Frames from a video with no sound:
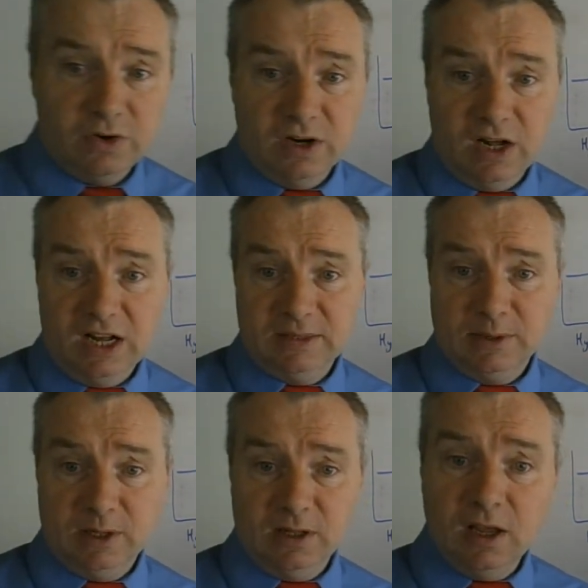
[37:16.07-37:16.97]
in the
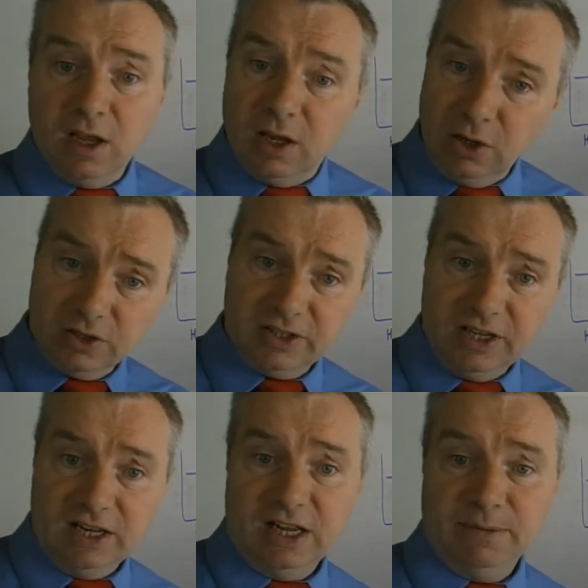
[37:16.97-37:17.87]
hospital, you'll see a
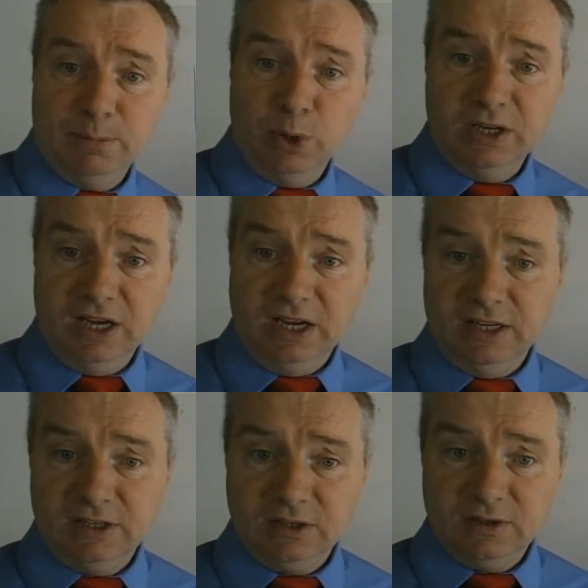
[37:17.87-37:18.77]
lot of
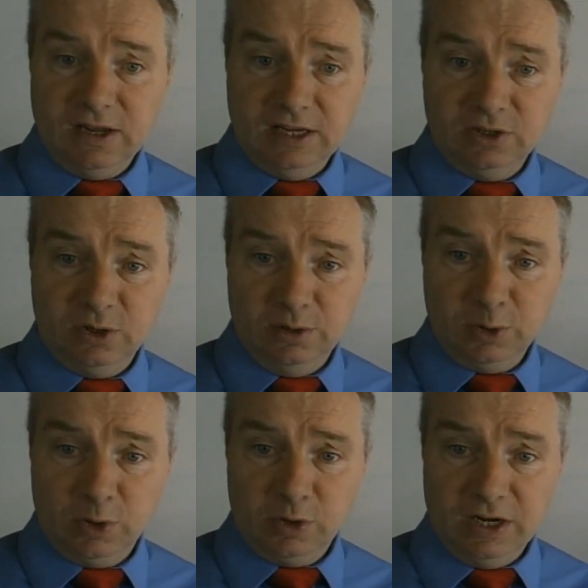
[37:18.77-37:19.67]
0.9 sodium
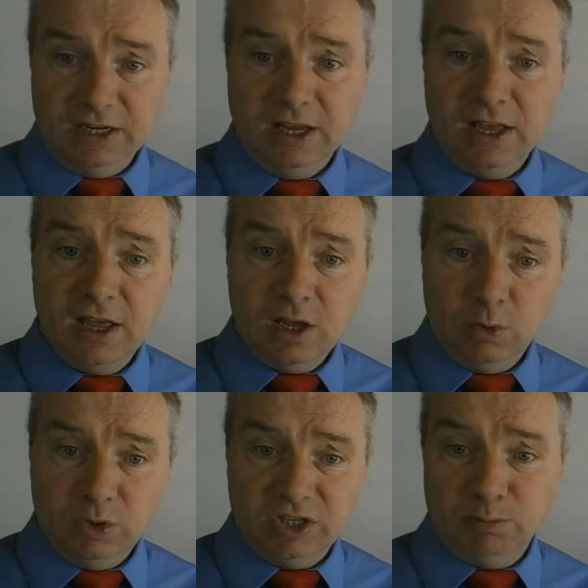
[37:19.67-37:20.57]
chloride,
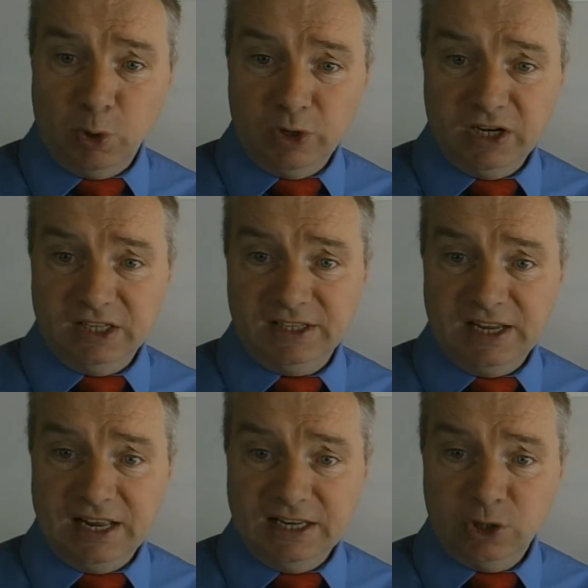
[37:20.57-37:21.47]
which is 0.9
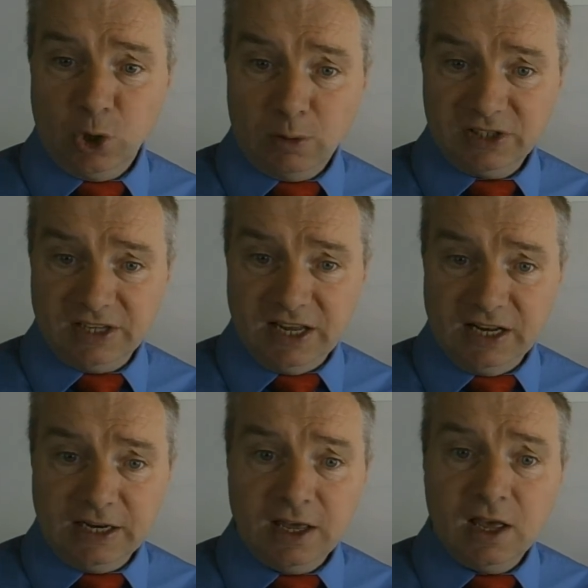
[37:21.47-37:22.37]
saline. Normal
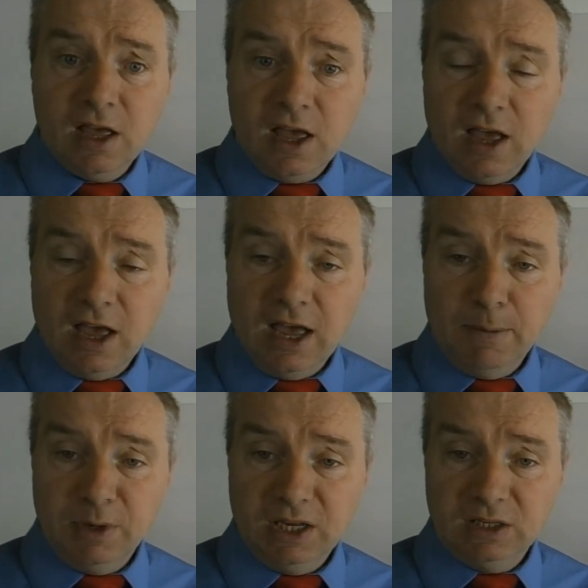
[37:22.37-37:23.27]
saline
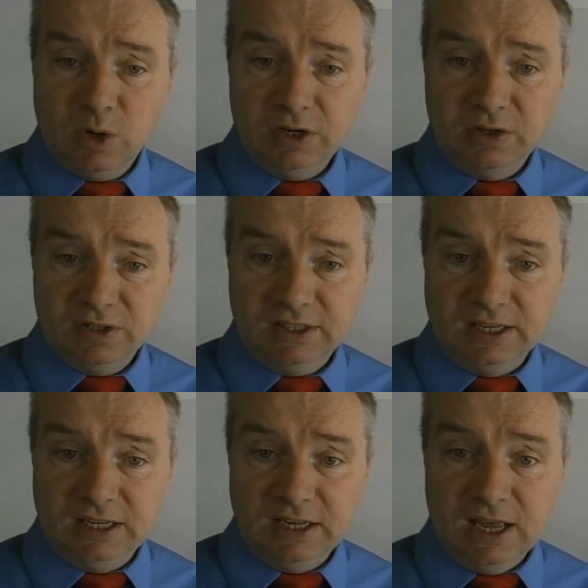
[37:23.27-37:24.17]
is what you'll
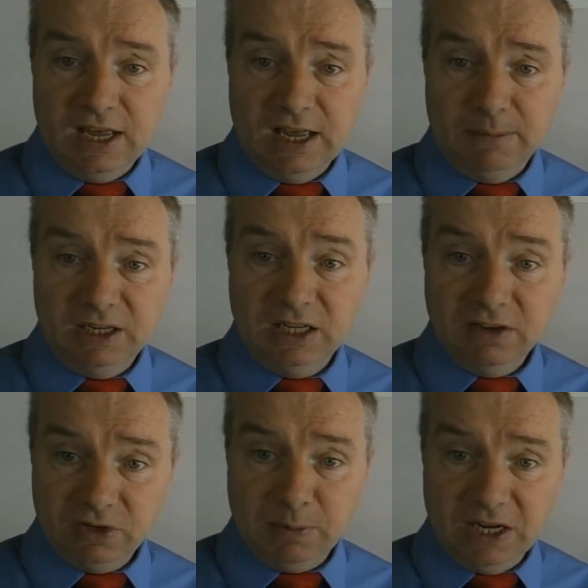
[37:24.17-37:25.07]
see being
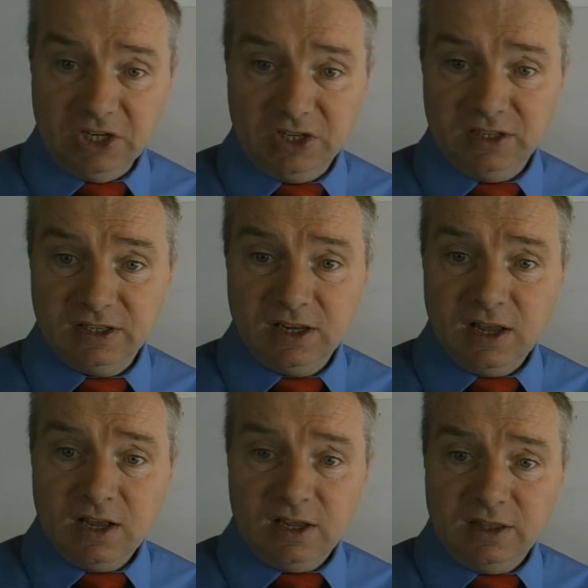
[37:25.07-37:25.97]
given to patients
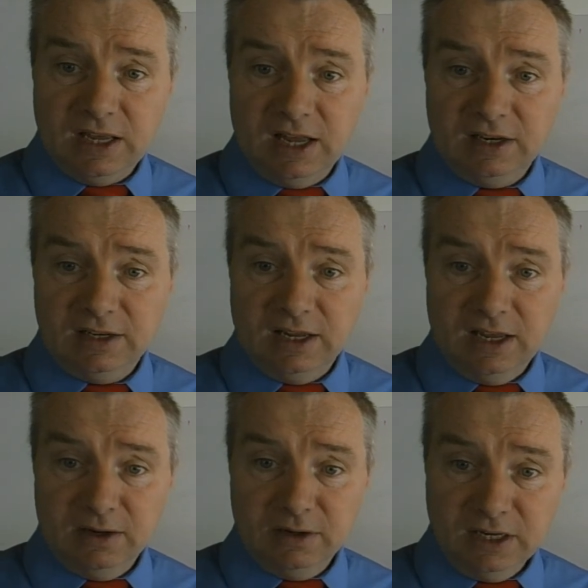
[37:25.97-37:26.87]

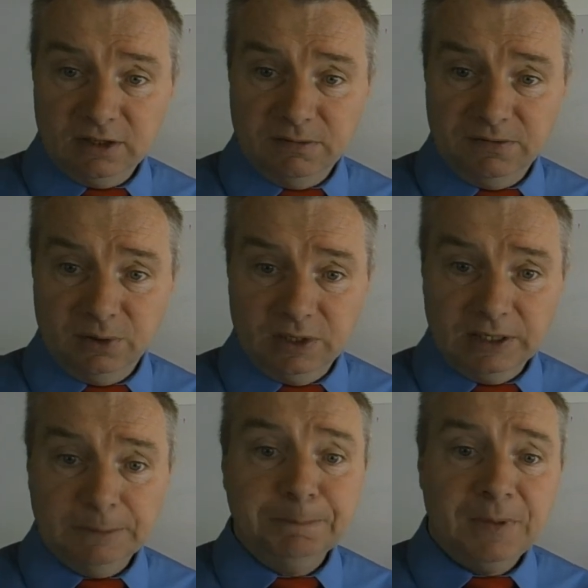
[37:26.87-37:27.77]
that need some fluid,
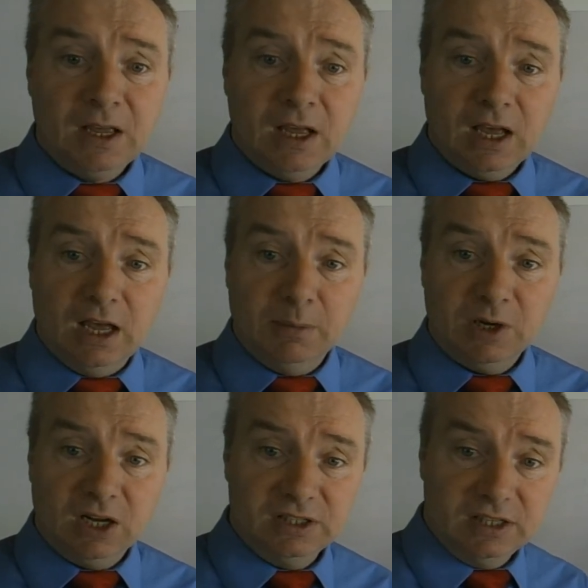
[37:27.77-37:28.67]

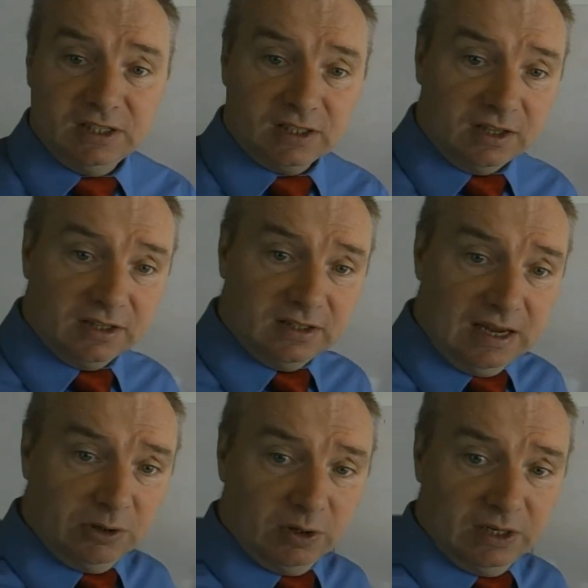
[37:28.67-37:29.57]
because it's got the same
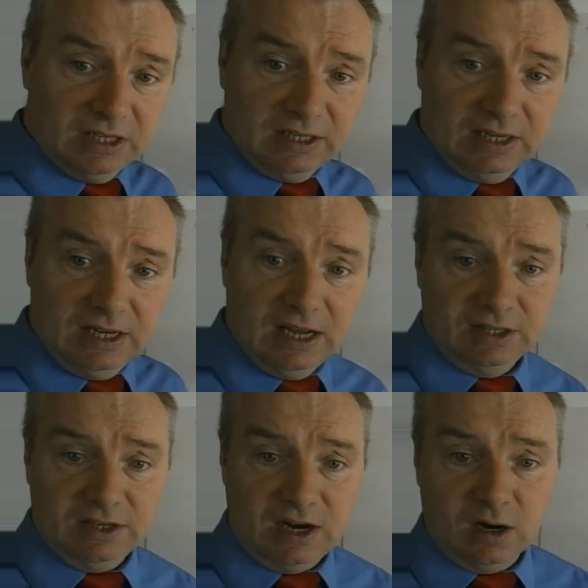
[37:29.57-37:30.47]
tonicity
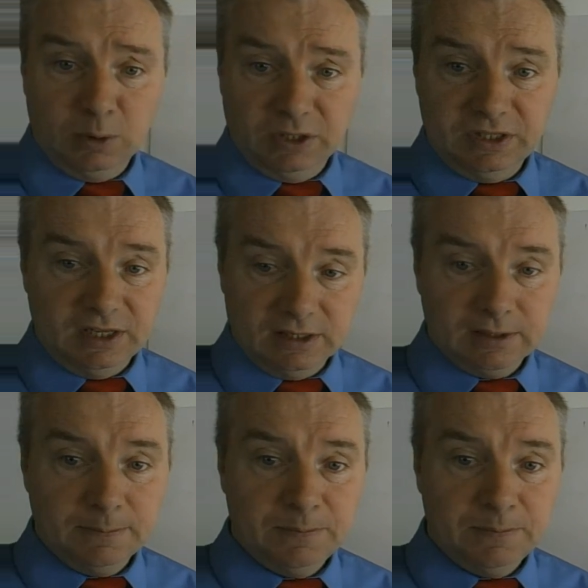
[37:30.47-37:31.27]
as our blood cells.